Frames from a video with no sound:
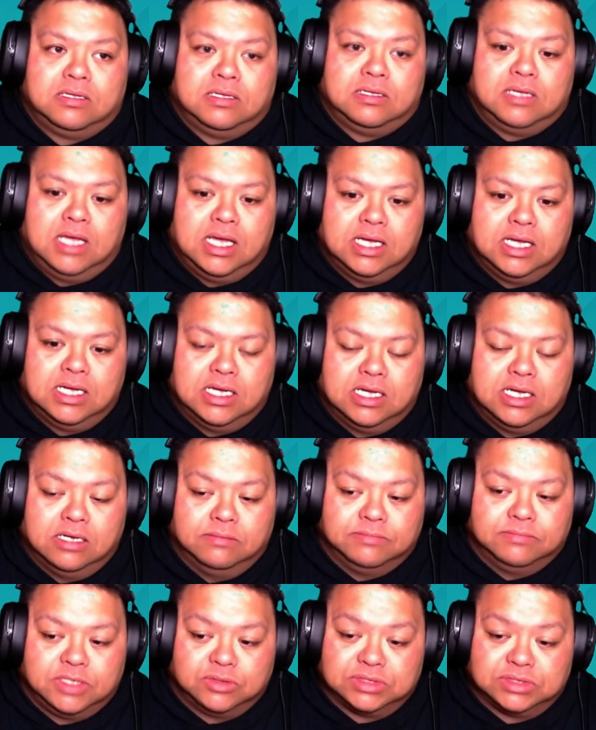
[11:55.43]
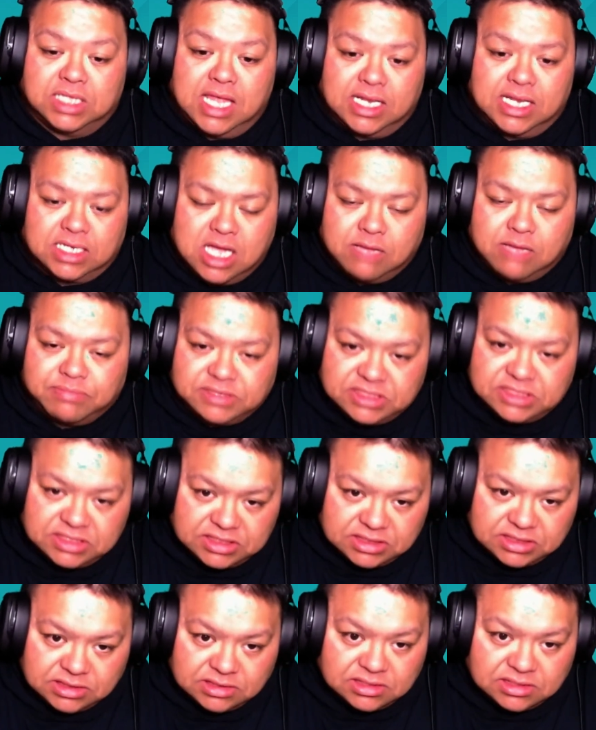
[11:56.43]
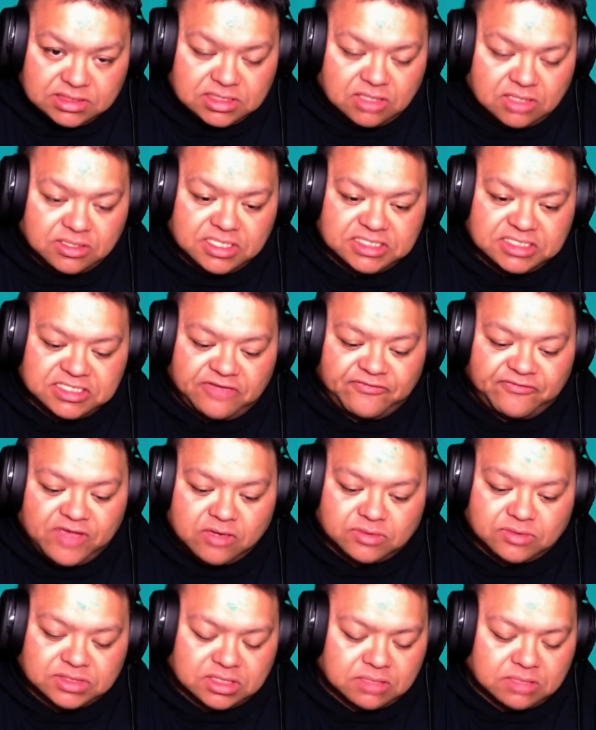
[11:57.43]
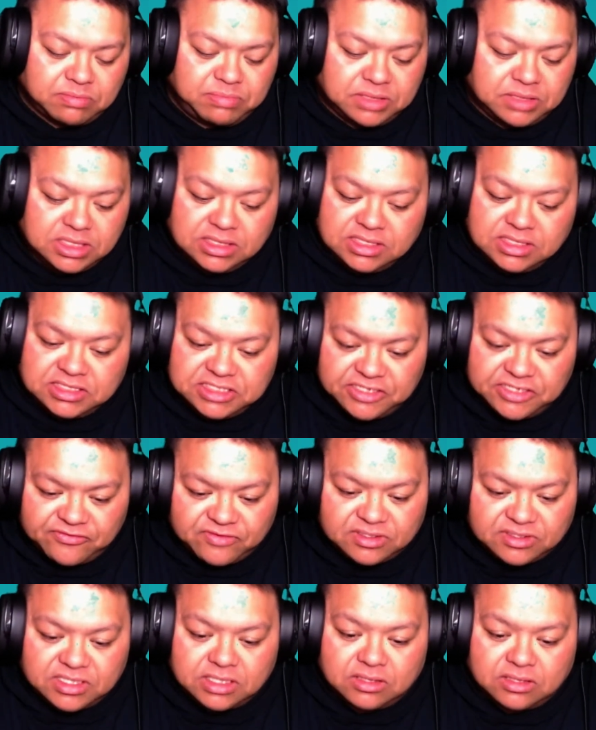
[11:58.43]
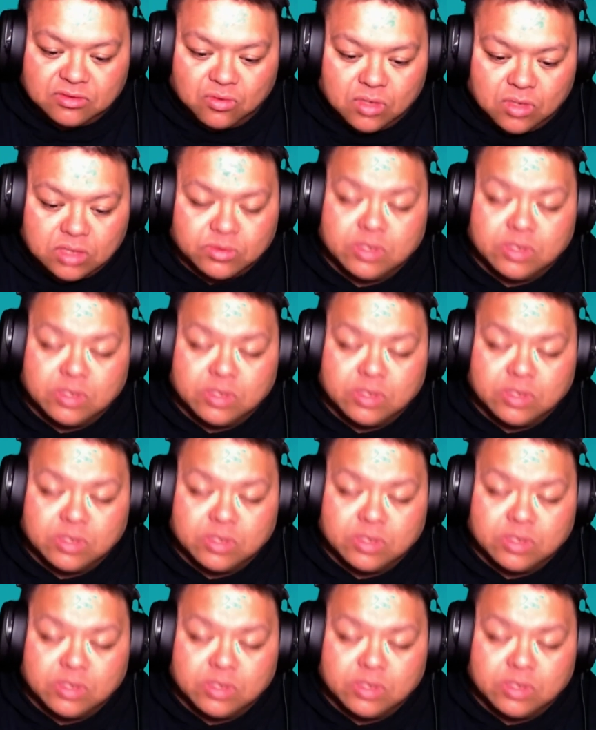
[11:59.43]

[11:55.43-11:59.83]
there was a lot of competition. So this event was completely different than the one we